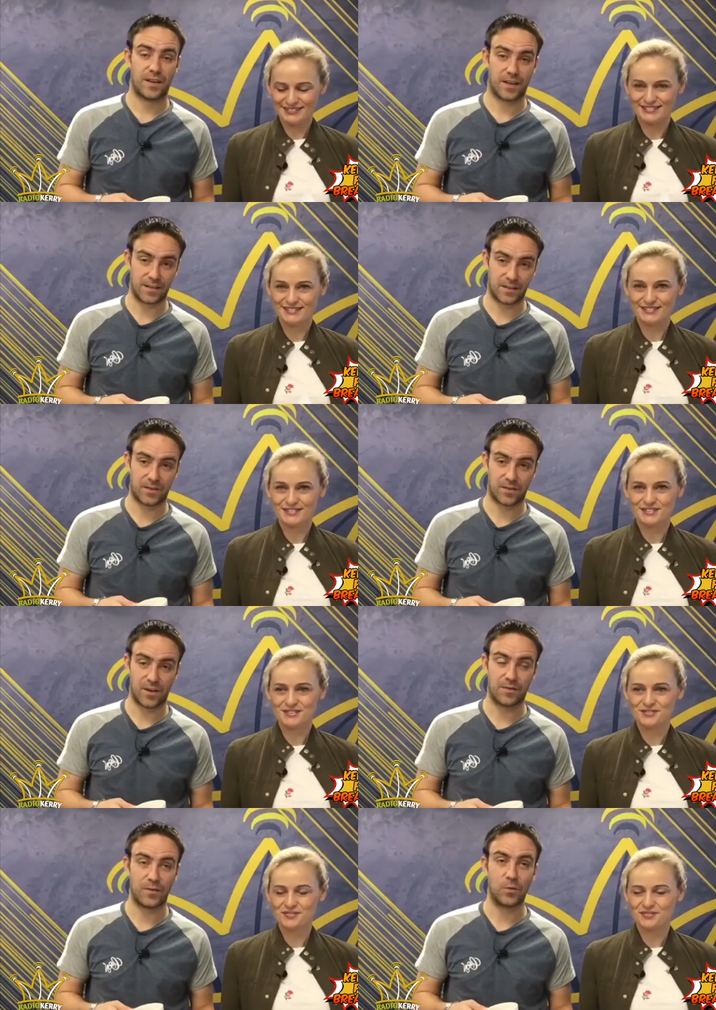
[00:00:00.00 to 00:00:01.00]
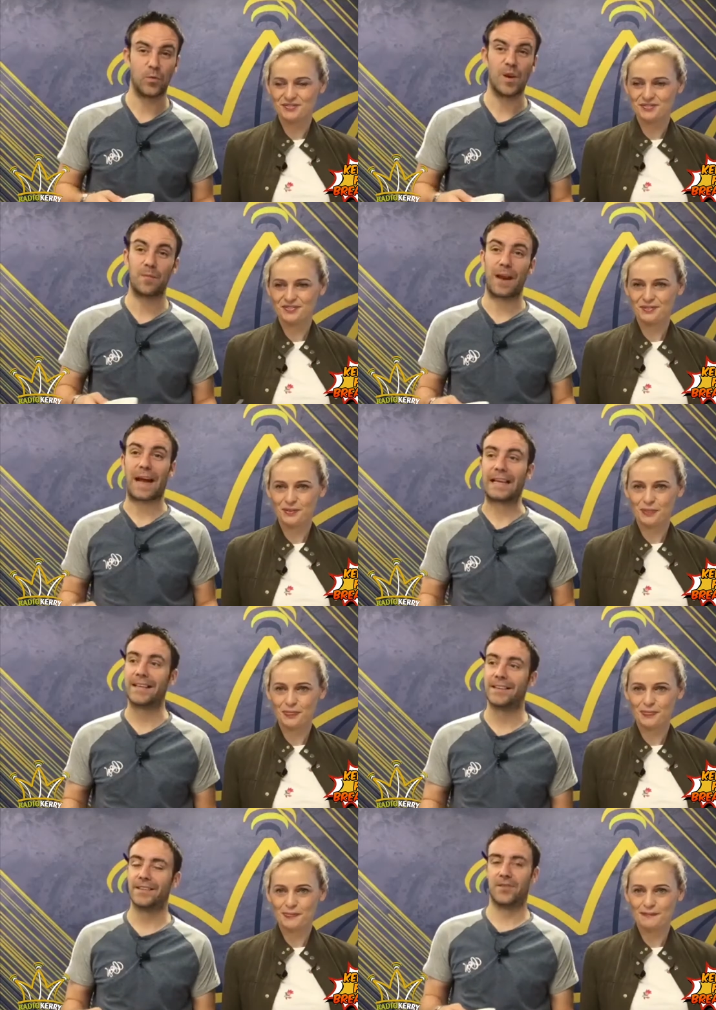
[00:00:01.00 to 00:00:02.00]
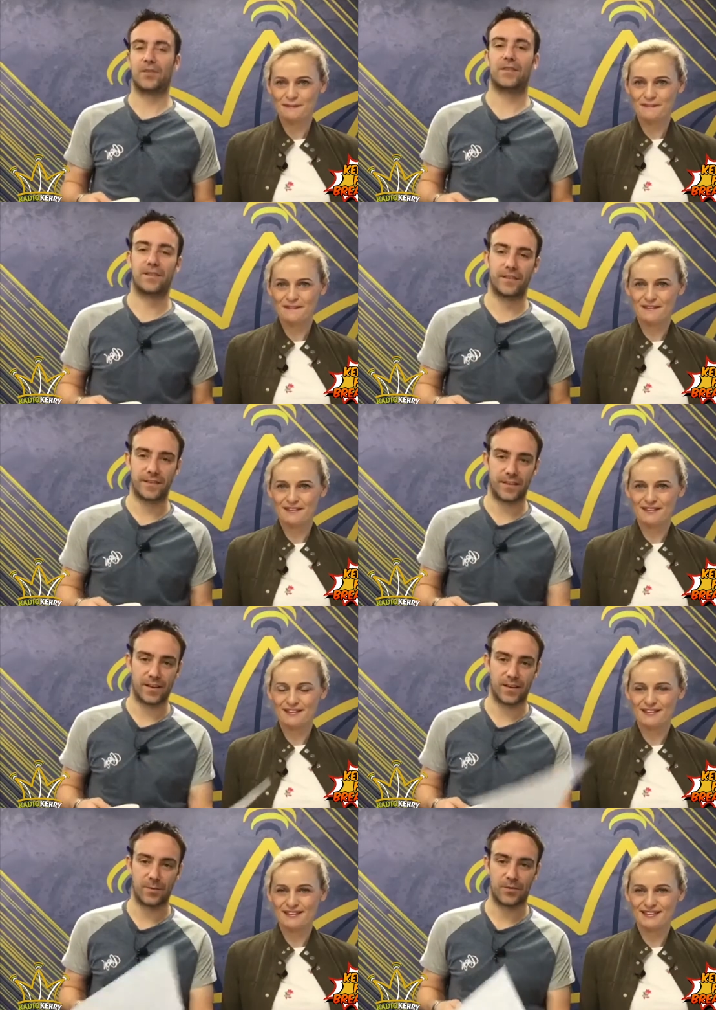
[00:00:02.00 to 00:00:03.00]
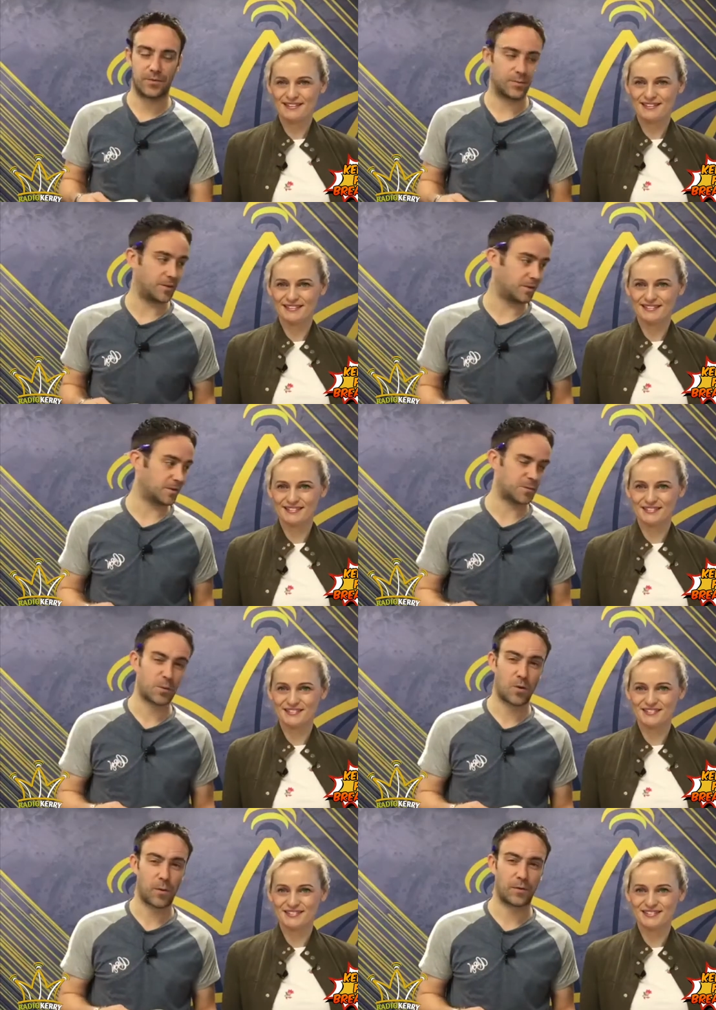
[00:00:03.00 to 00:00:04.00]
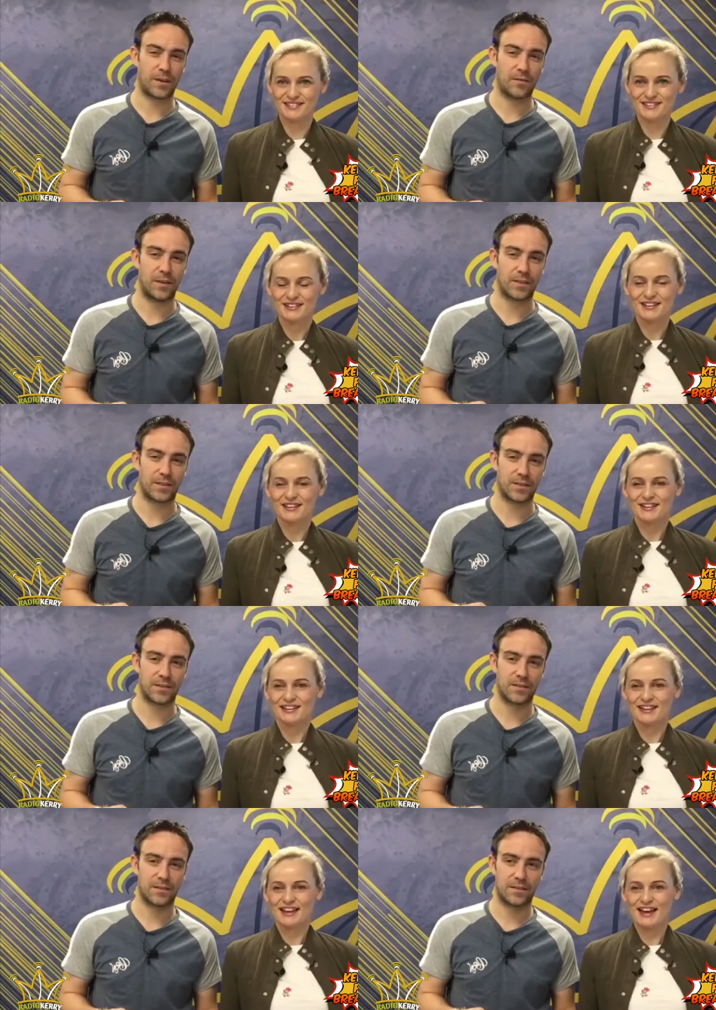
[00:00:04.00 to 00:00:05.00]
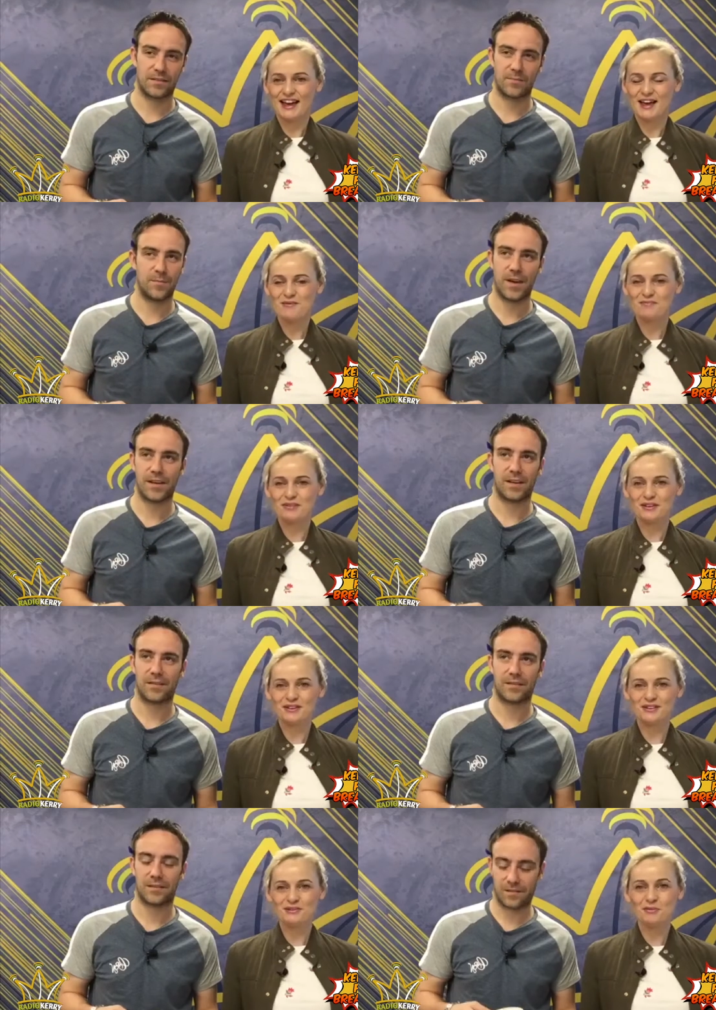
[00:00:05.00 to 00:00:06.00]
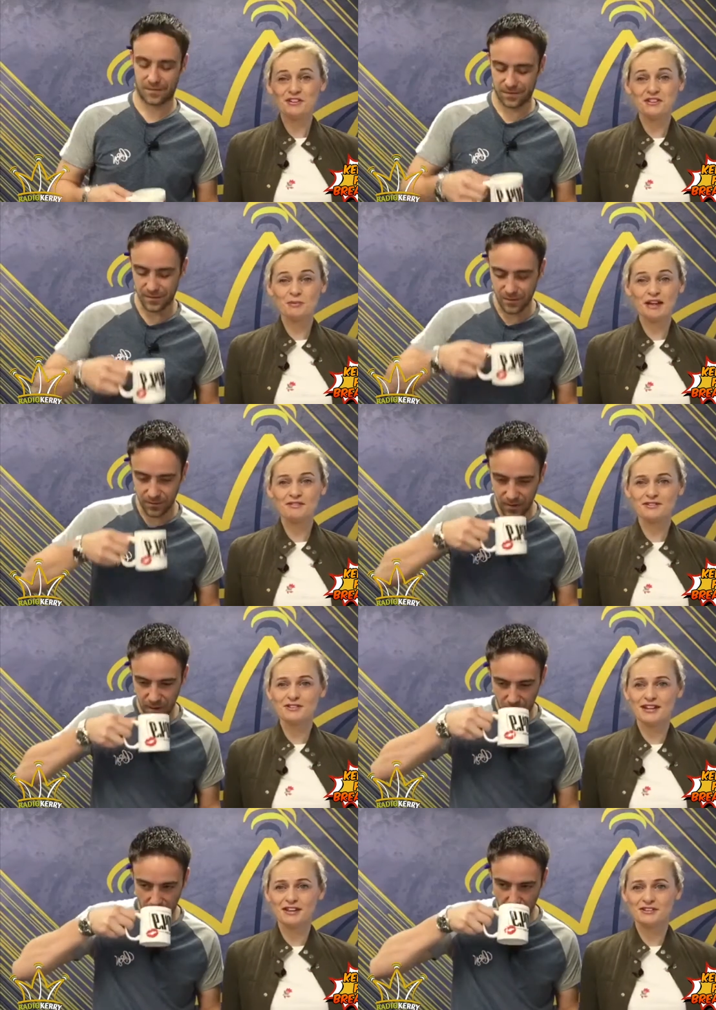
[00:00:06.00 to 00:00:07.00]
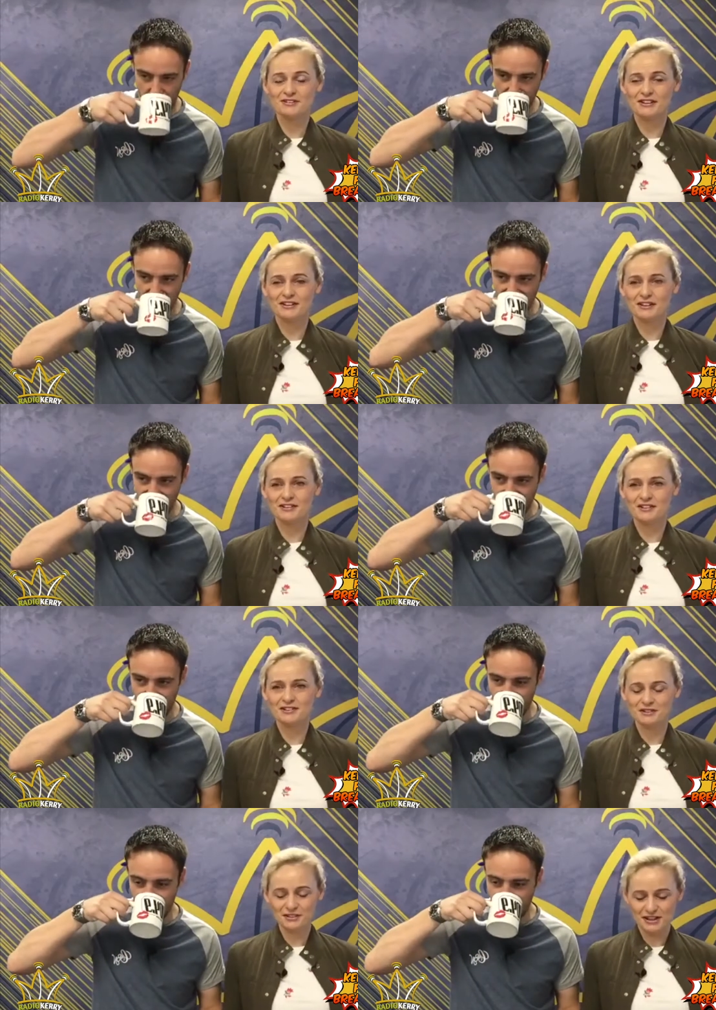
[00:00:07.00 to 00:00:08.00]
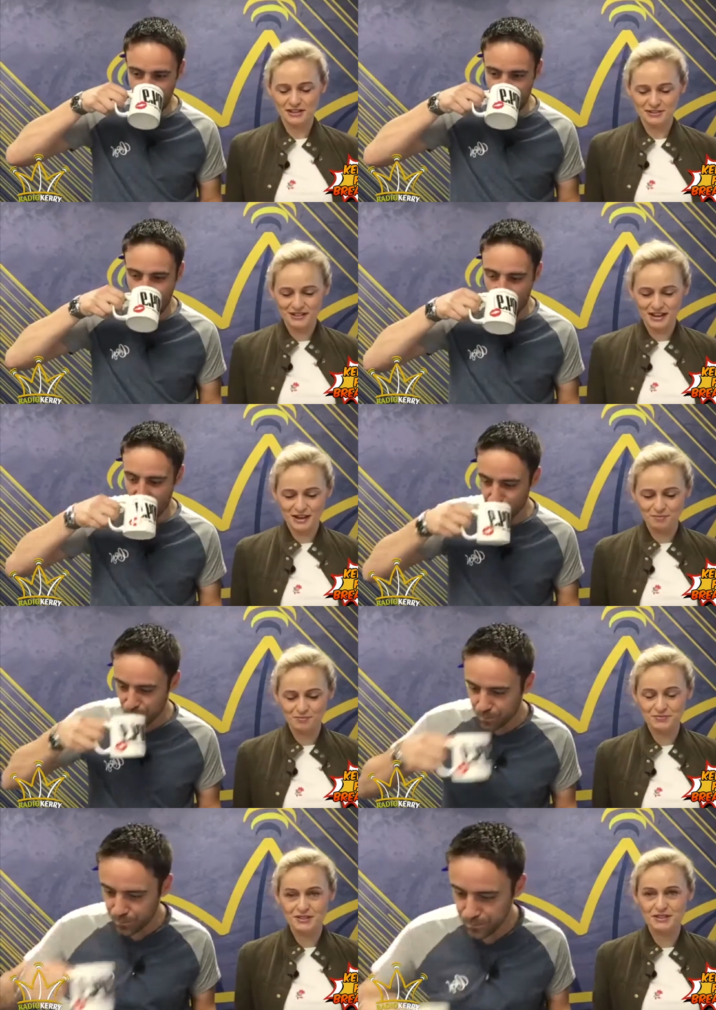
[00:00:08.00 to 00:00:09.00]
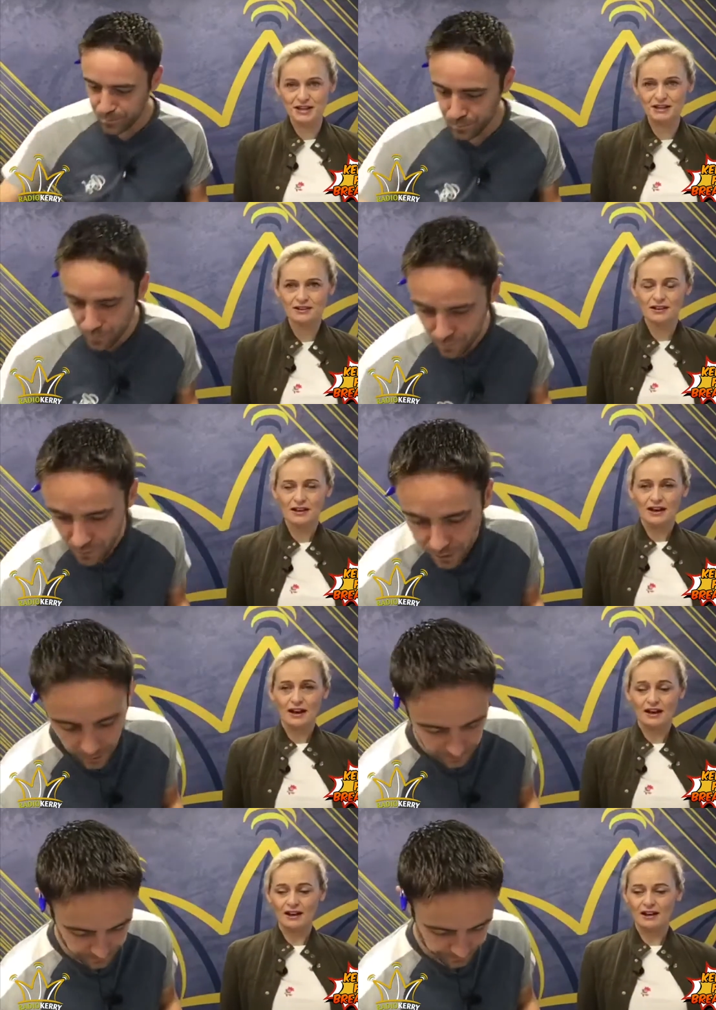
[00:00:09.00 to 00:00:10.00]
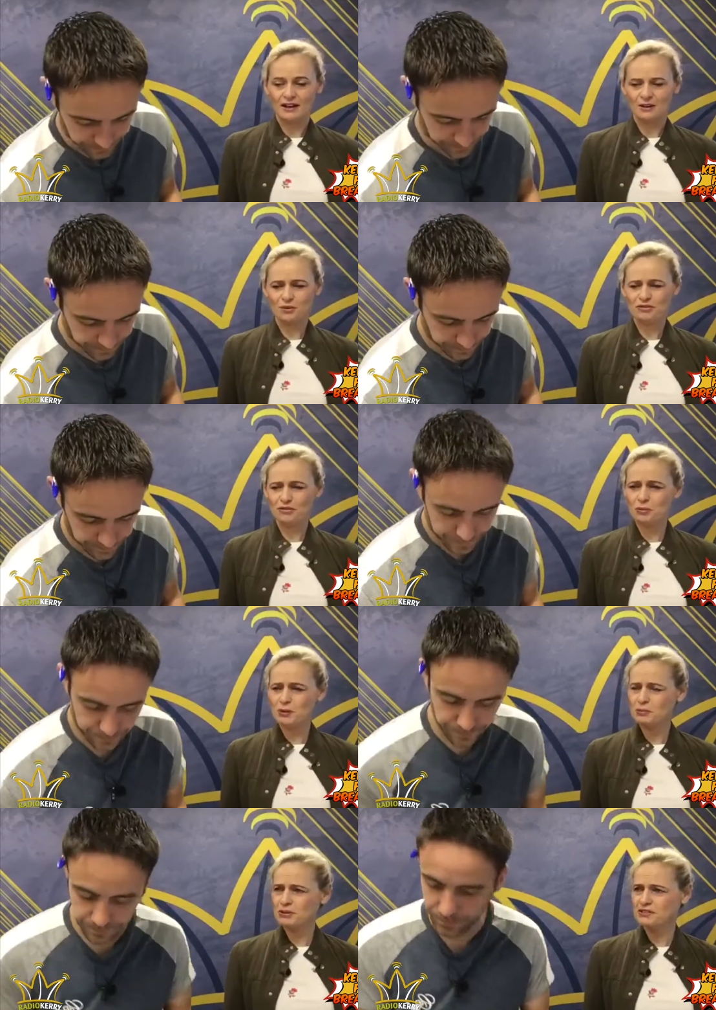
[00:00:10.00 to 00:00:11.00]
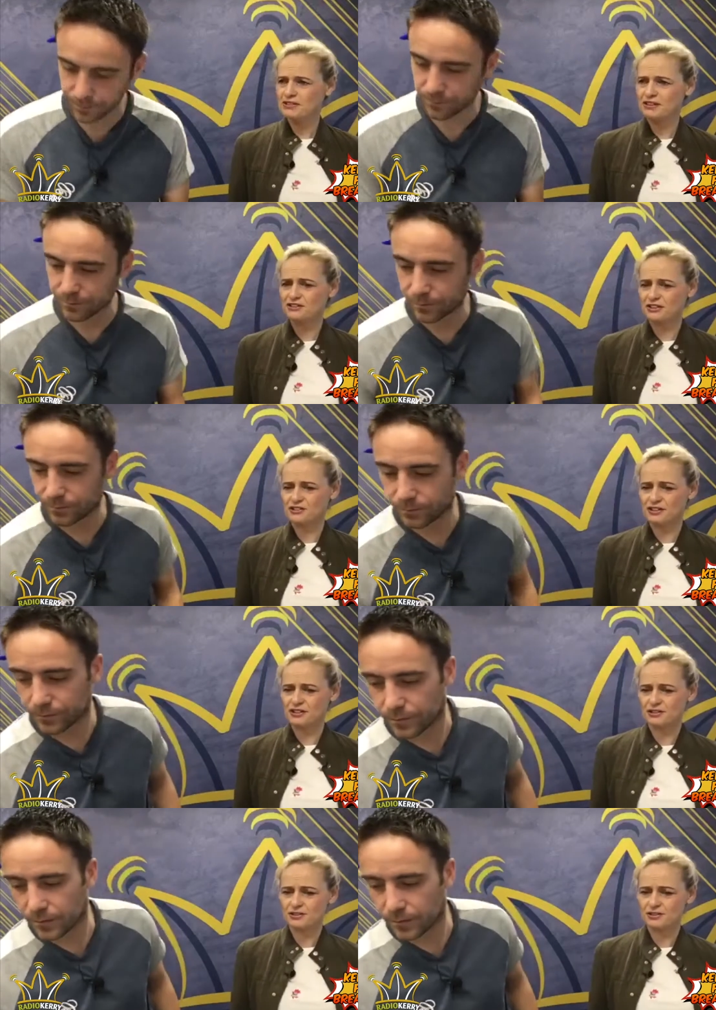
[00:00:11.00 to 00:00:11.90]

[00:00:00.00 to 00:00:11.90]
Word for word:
Speaker 1: I as I turned it off, and the room went black, you could still see the light coming through the window. That's what cool. quarter eleven last night. Um,
Speaker 2: What's the plan for today? Do you have anything exciting going on um, today? Uh, we have a football blitz later, actually.